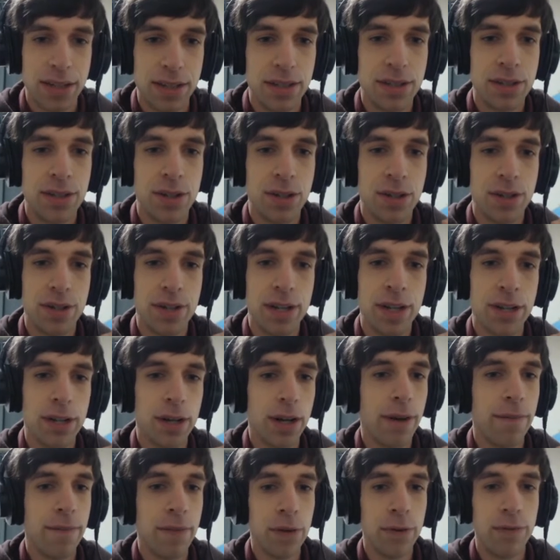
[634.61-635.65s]
So here
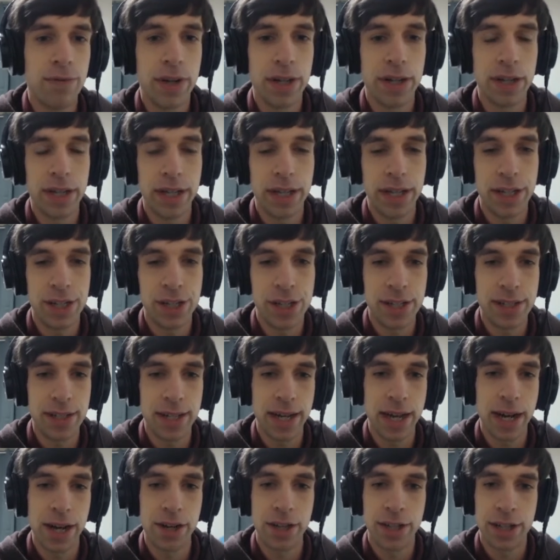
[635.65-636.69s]
are a few variations
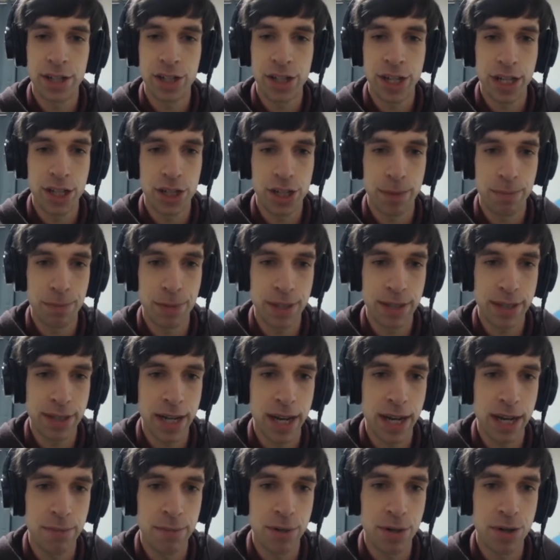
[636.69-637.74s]
on how you can change up this
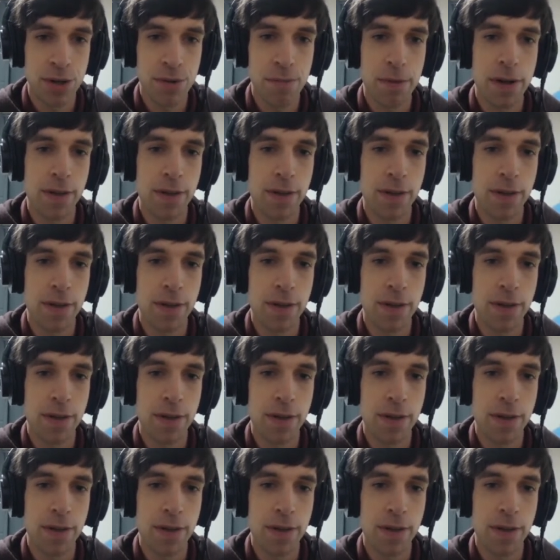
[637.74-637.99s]
combo.